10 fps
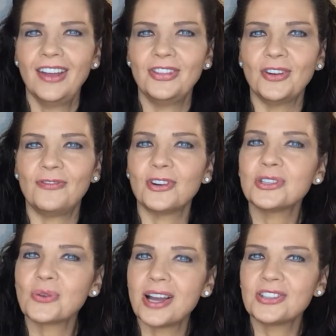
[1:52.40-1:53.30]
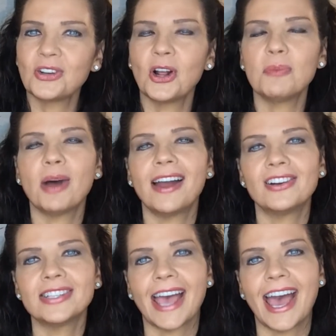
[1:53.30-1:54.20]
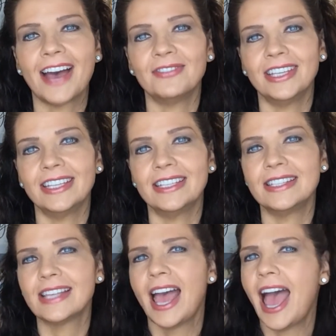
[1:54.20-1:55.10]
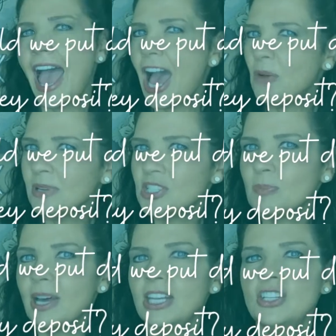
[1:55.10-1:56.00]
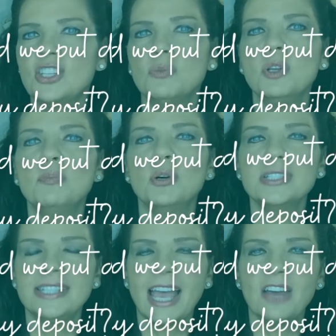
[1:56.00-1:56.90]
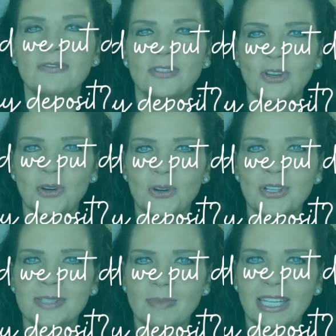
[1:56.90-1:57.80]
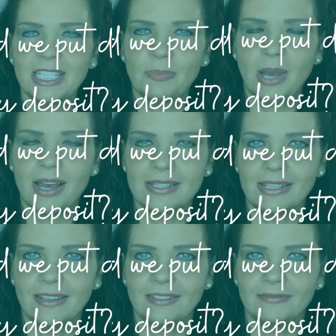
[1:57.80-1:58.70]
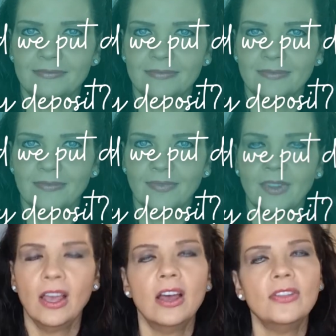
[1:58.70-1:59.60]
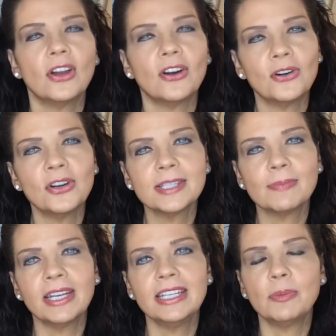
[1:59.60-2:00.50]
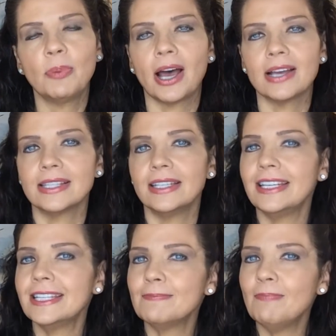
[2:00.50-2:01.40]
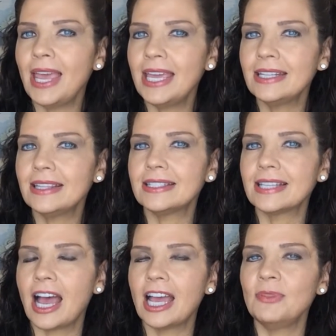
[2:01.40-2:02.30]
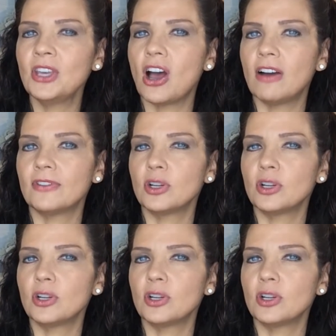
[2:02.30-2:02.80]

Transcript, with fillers: The first question our buyers have is, how much money should we put down for the earnest money deposit? The earnest money deposit is made at the time the offer to